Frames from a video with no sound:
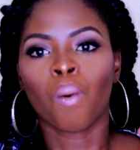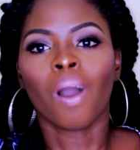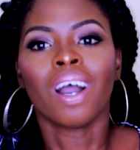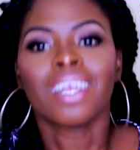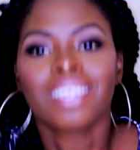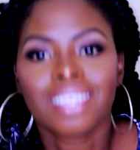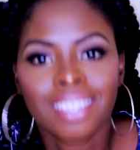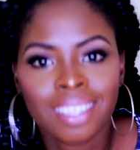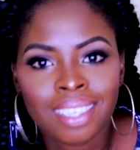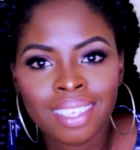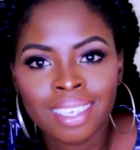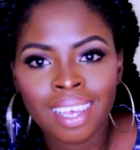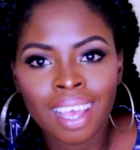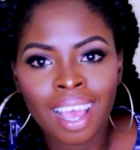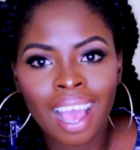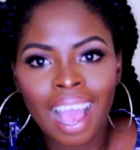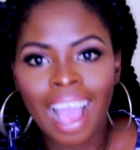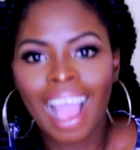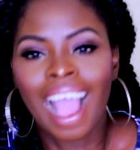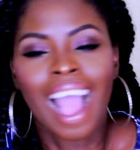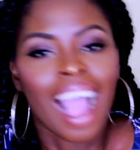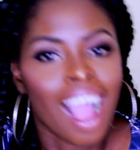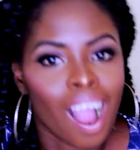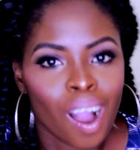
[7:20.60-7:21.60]
what?
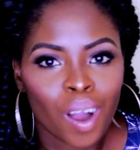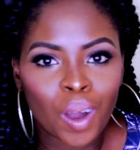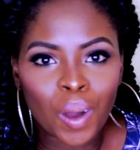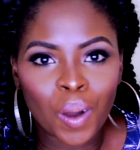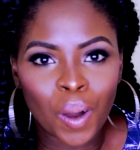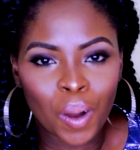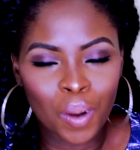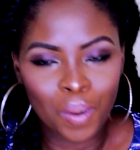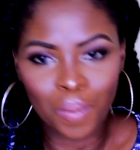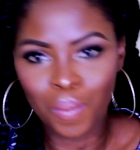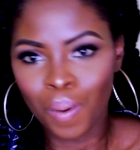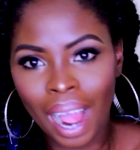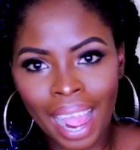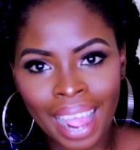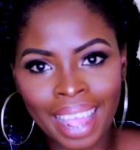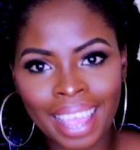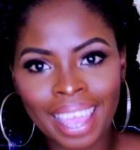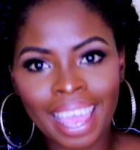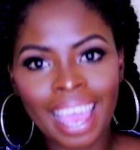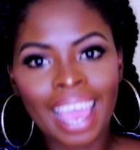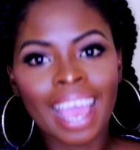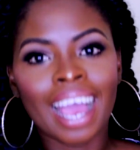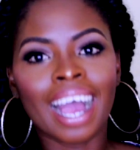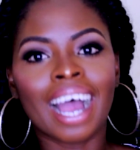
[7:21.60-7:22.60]
How?
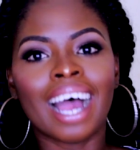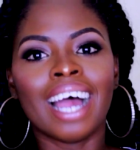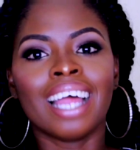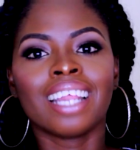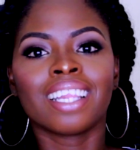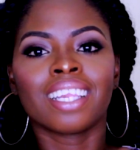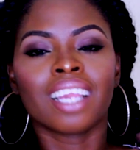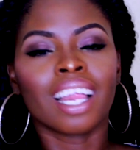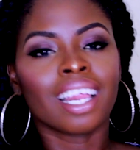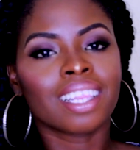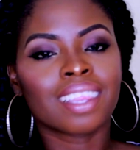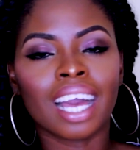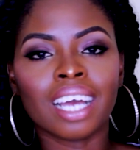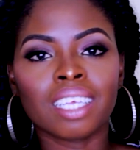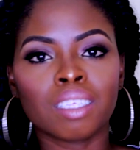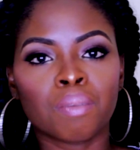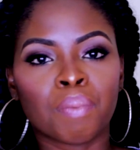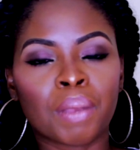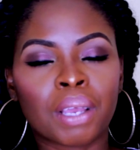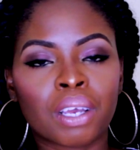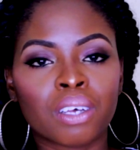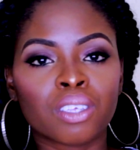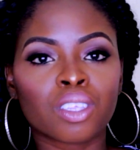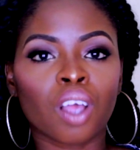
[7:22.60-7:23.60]
Why? And that's
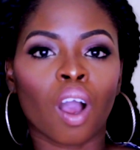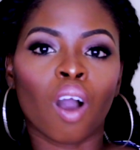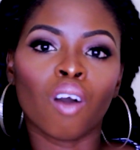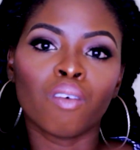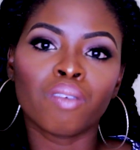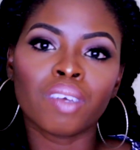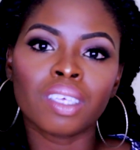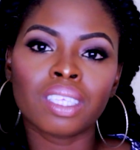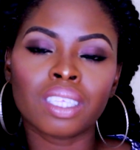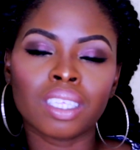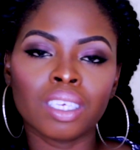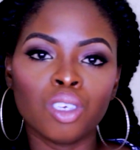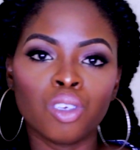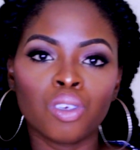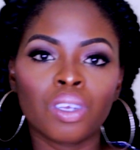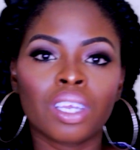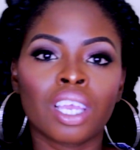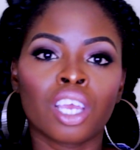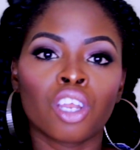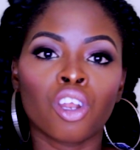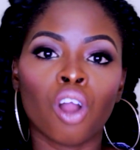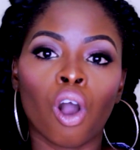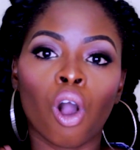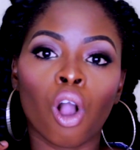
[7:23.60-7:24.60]
because obviously you
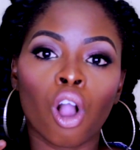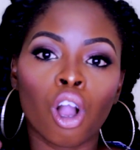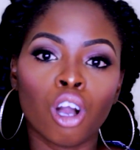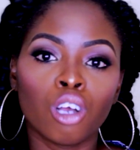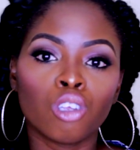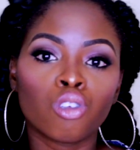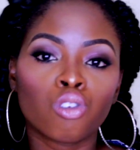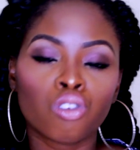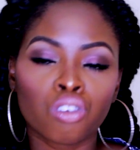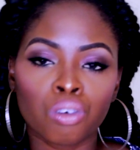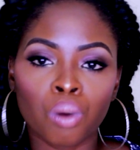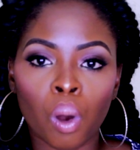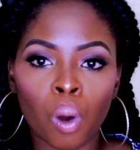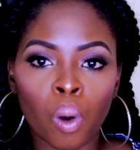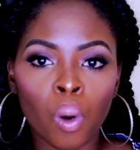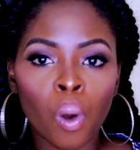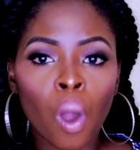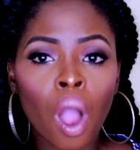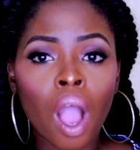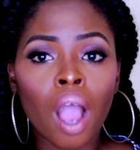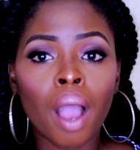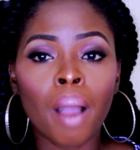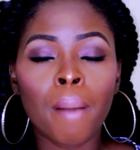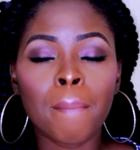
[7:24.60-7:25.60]
cannot
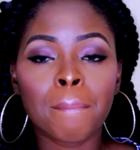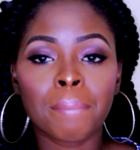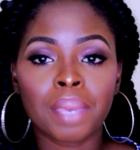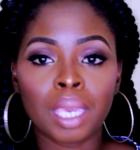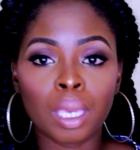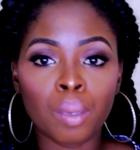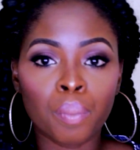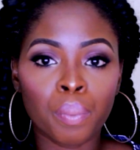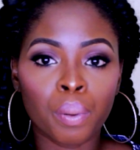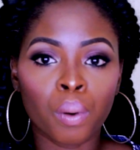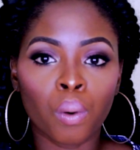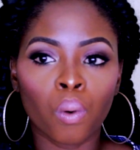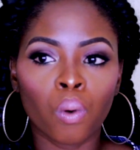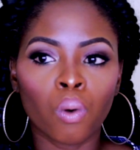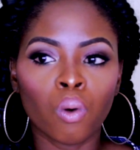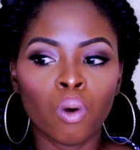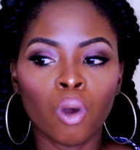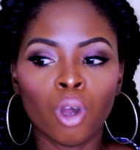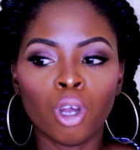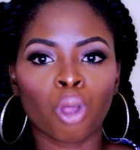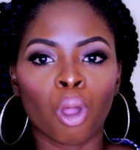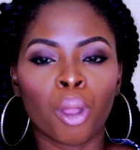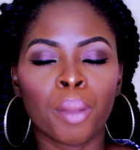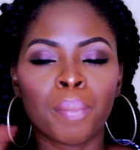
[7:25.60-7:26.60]
control
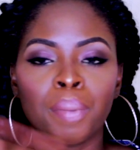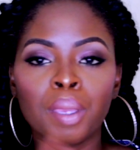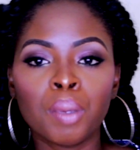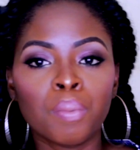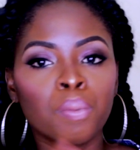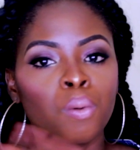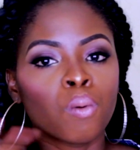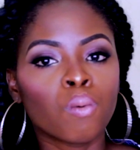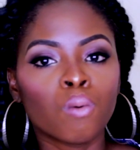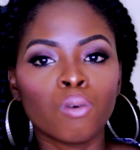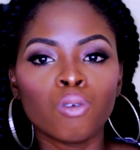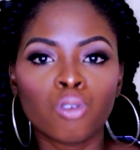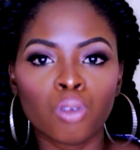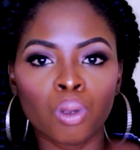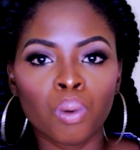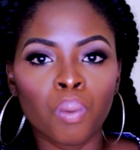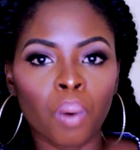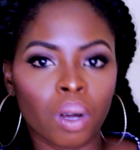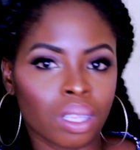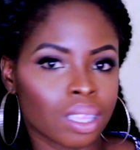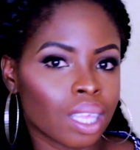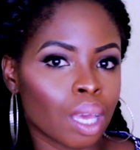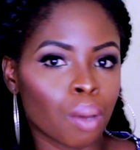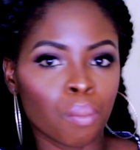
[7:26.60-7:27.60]
people, so people will do
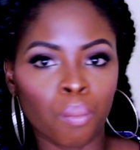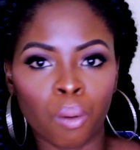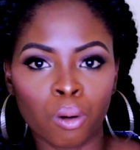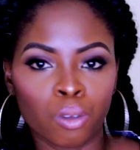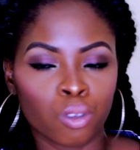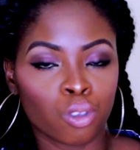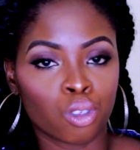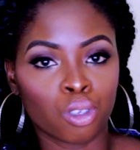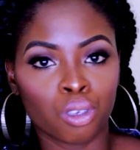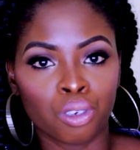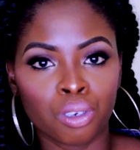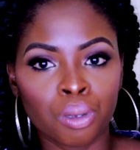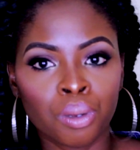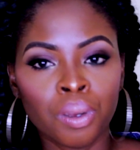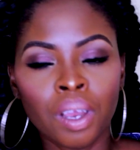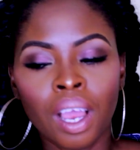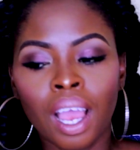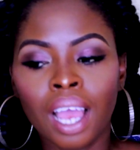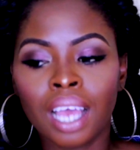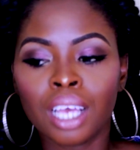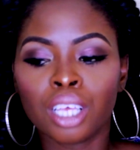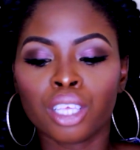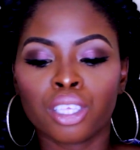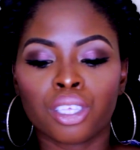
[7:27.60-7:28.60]
what they want to do.
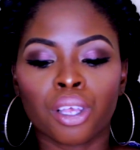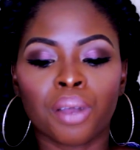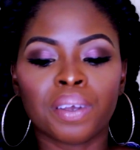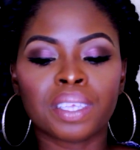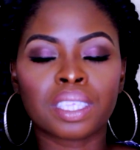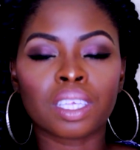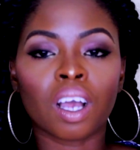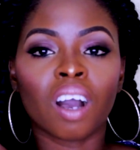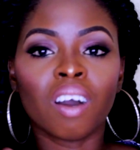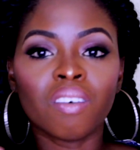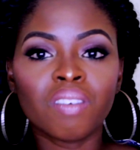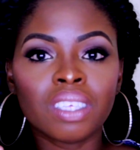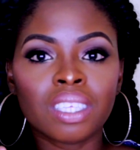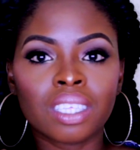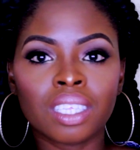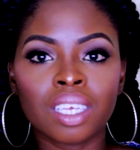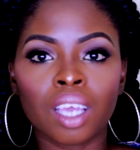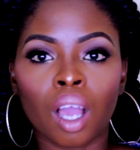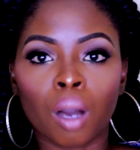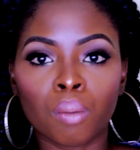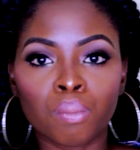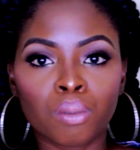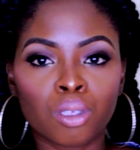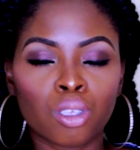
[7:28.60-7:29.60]
So it's
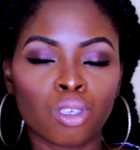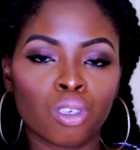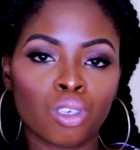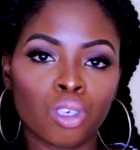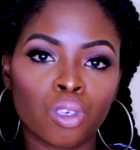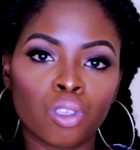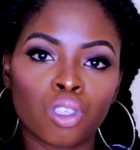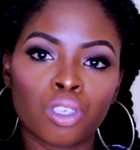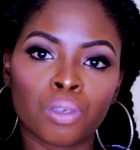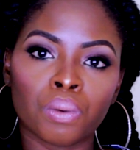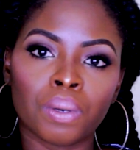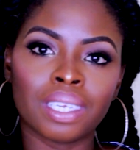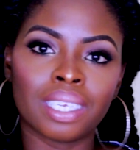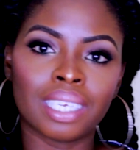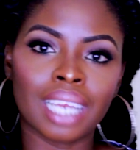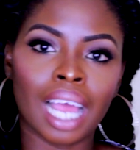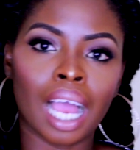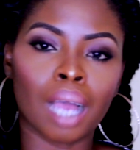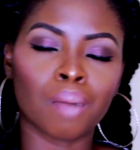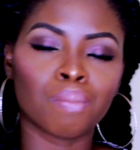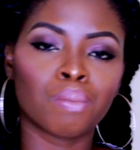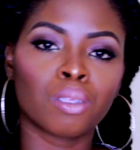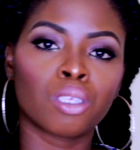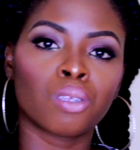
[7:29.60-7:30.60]
obviously up to you to
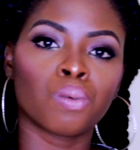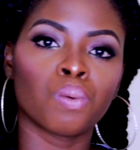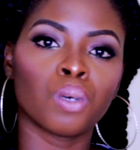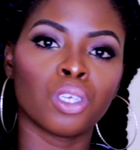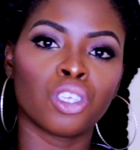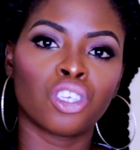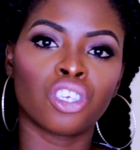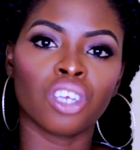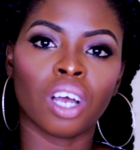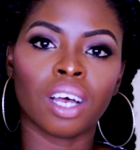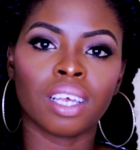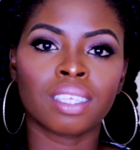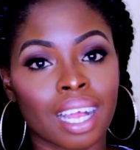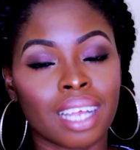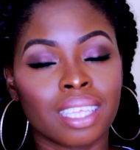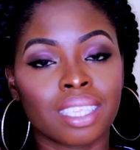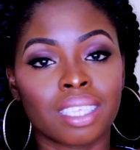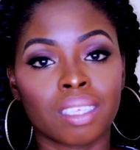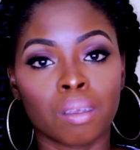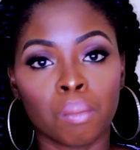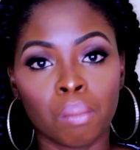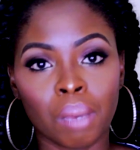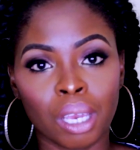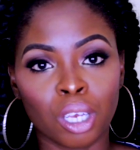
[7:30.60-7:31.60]
adapt, to adjust,
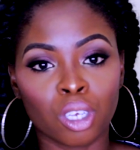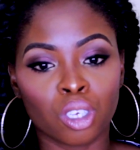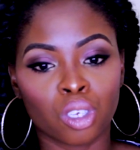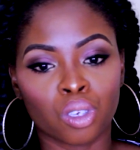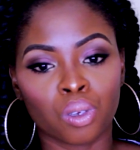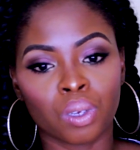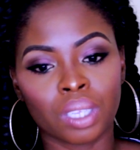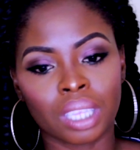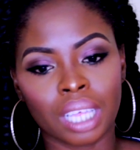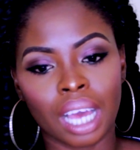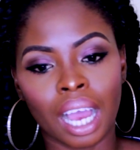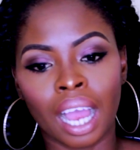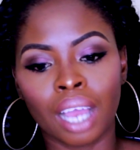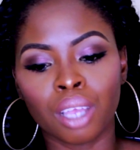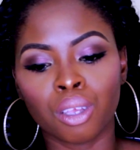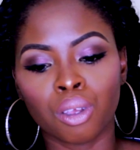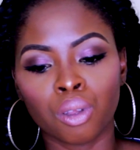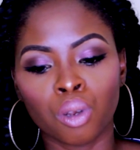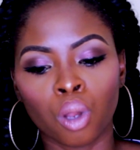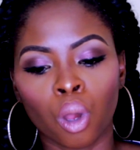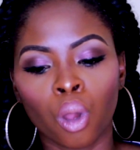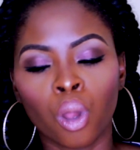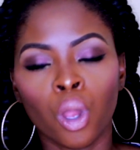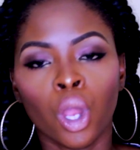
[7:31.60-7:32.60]
and to make sure that,
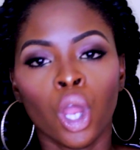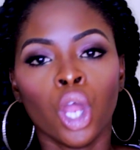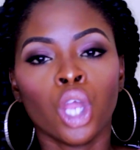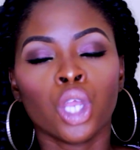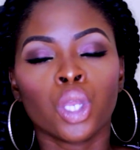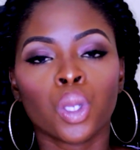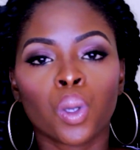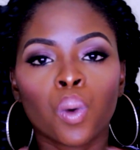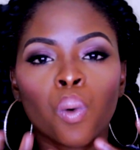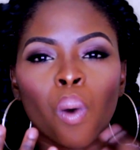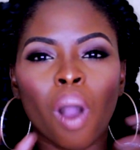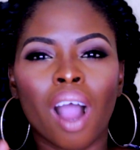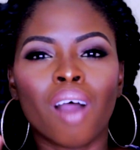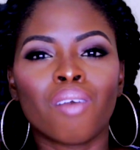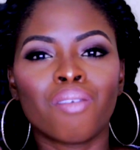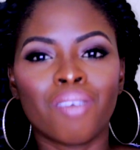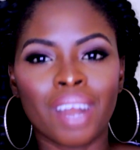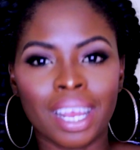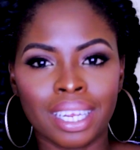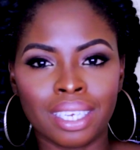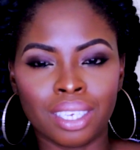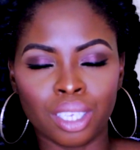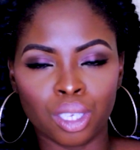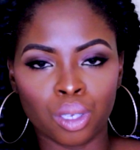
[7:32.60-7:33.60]
you know, you are
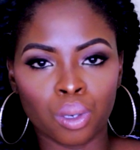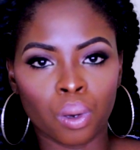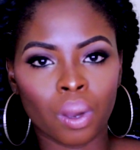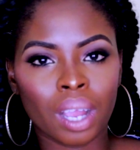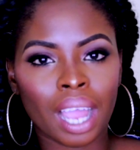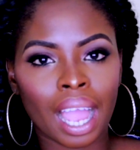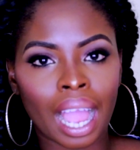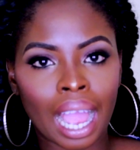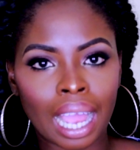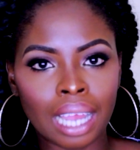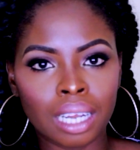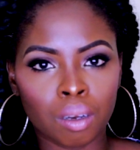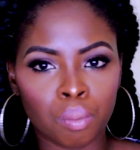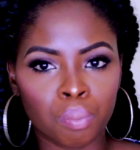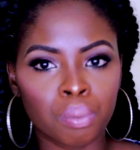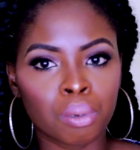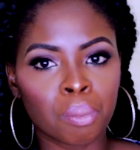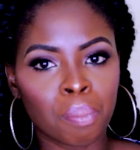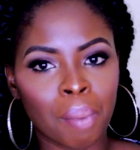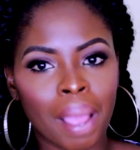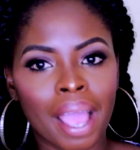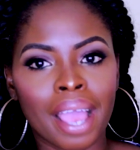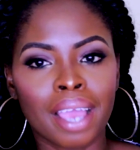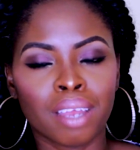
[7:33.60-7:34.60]
ready, you're kind of
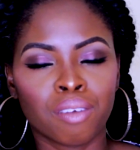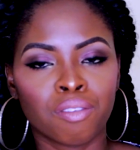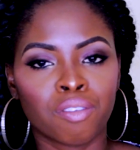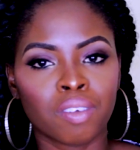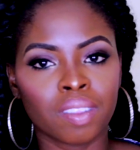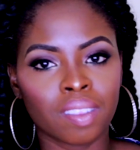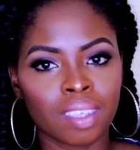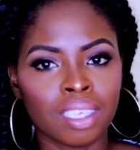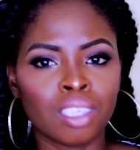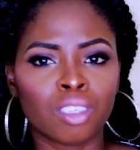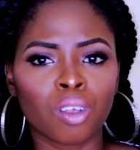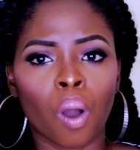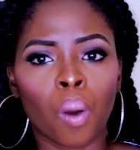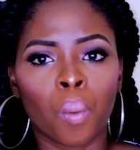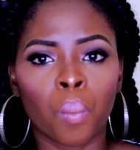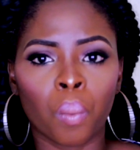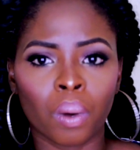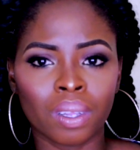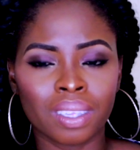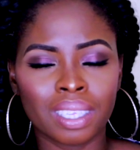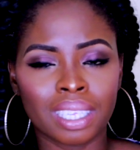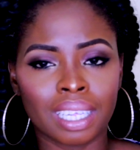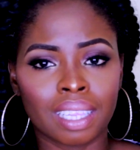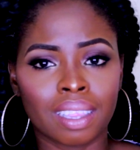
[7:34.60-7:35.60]
prepared for these
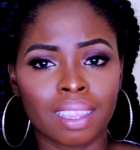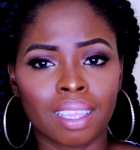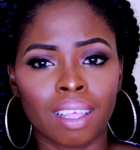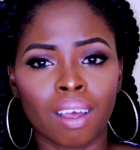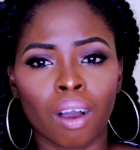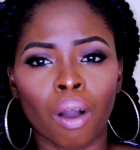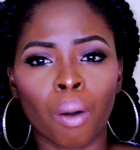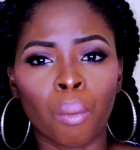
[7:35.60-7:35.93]
unwanted